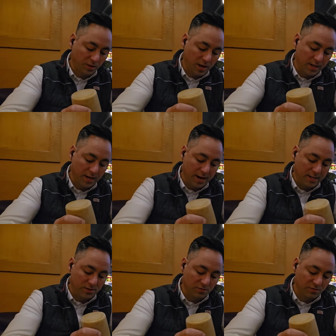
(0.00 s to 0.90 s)
I gotta
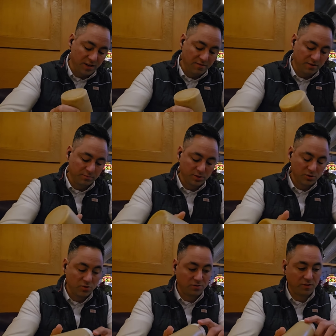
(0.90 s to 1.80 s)
add some flavor.
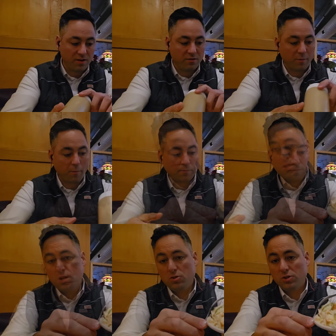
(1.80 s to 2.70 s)
There's no flavor.
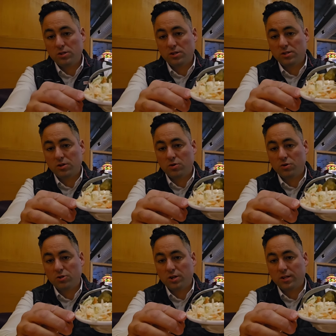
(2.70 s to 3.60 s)
So this is the
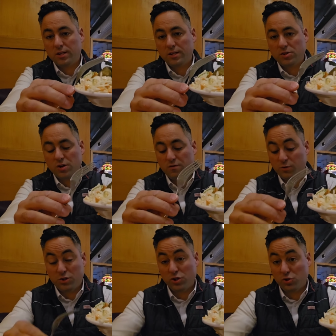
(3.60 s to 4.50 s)
coleslaw that they serve,
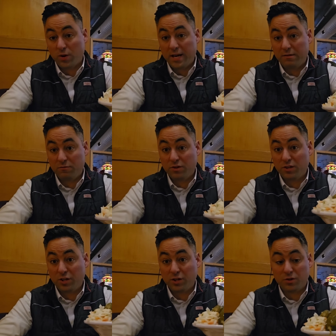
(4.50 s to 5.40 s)
which is great.
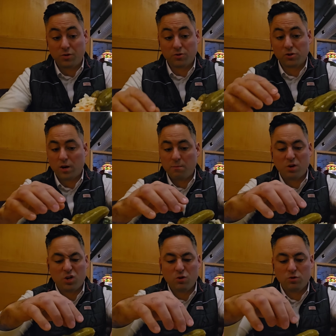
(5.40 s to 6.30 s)
Really good coleslaw. I'm a
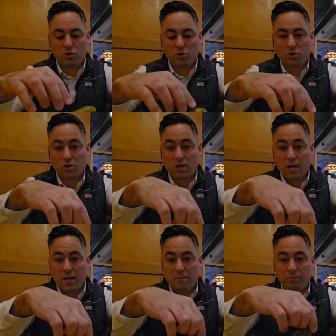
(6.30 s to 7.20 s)
huge coleslaw
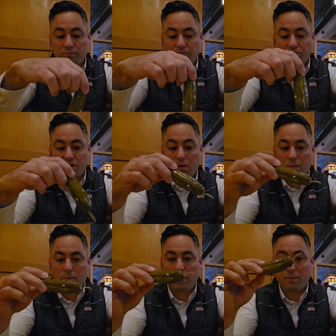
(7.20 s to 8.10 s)
guy. I'm
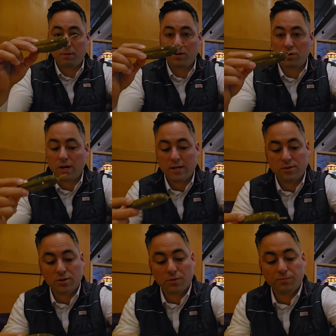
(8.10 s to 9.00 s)
a big pickle guy
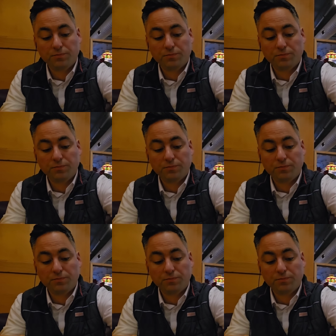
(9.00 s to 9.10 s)
too